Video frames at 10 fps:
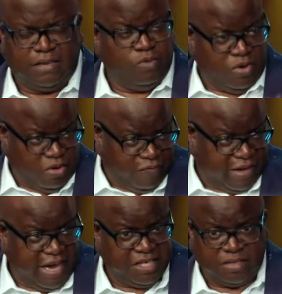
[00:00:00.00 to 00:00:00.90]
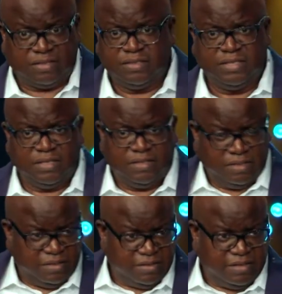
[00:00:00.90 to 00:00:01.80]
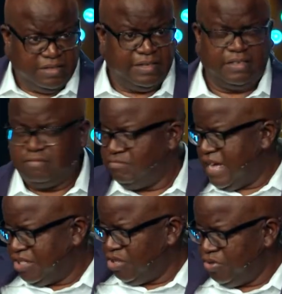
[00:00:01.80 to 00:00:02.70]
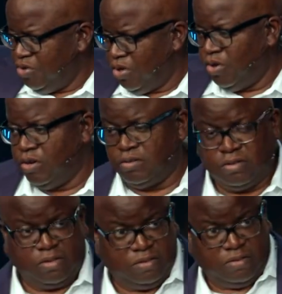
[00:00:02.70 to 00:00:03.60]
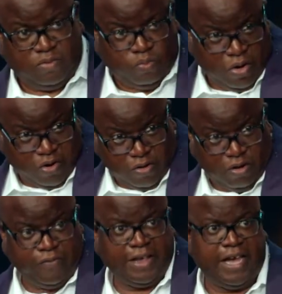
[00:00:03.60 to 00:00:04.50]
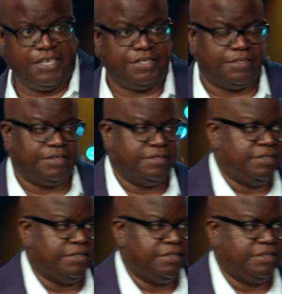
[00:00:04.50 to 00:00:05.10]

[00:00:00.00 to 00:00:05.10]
we're going on vacation. That's on you, Lord. We're going on vacation.